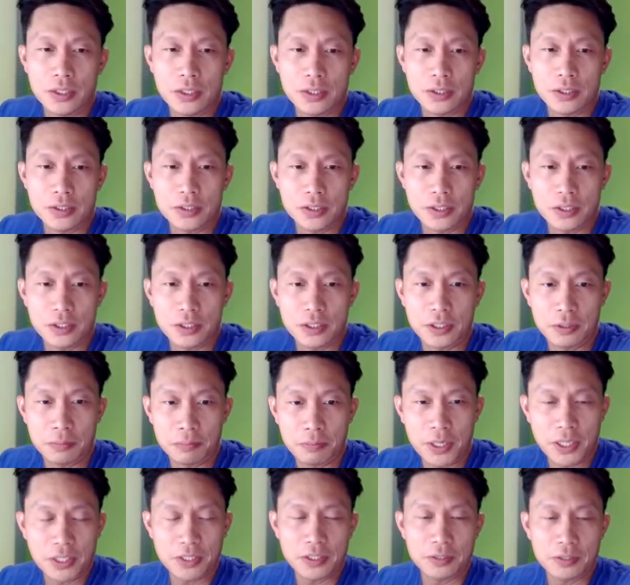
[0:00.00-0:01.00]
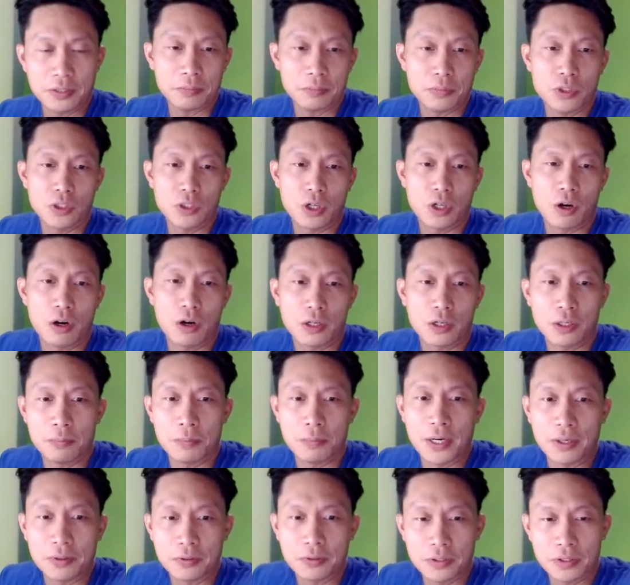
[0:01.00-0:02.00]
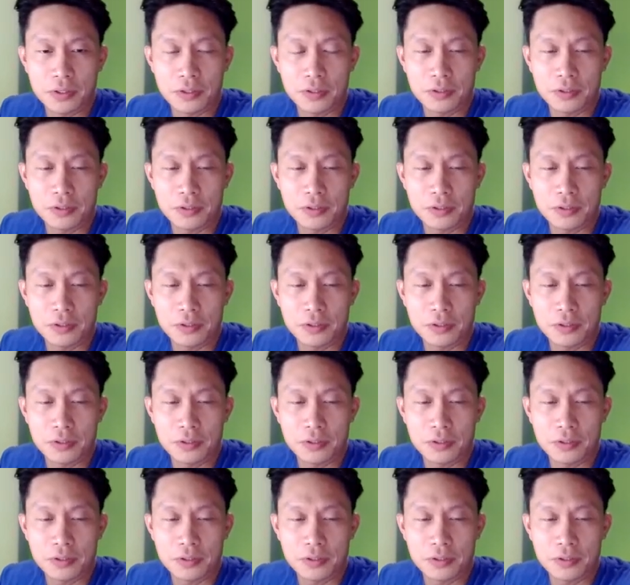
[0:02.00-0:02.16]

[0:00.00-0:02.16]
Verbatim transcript: Sid and Payton talk about